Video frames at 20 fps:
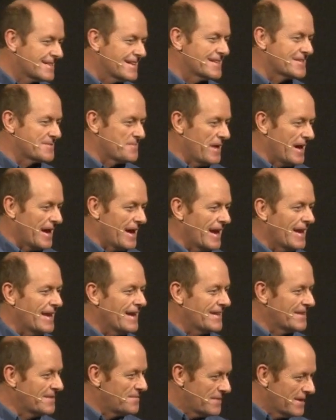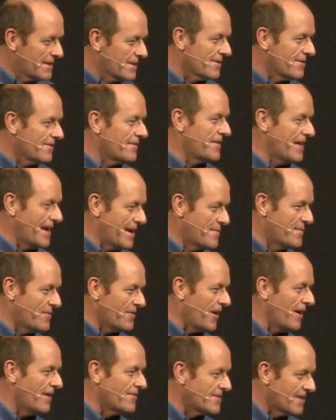this man in the middle of the
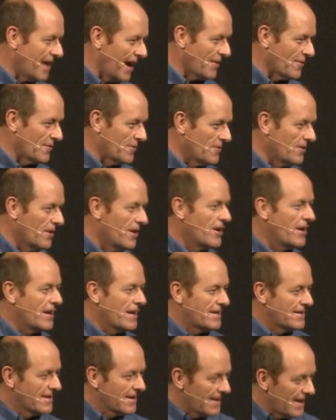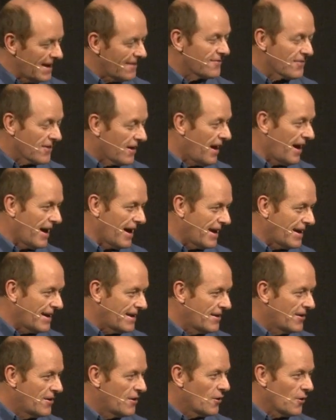M5 tunnel in the left
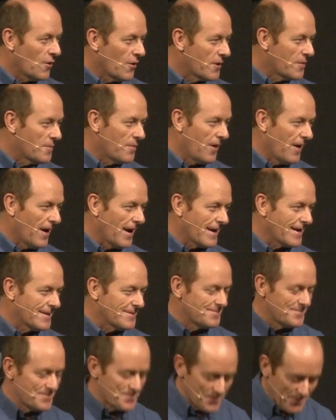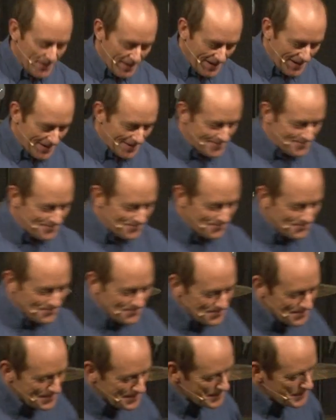lane on a bike. There you go.
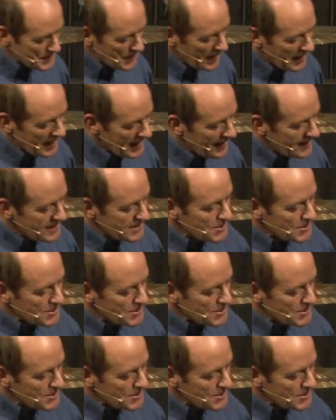Another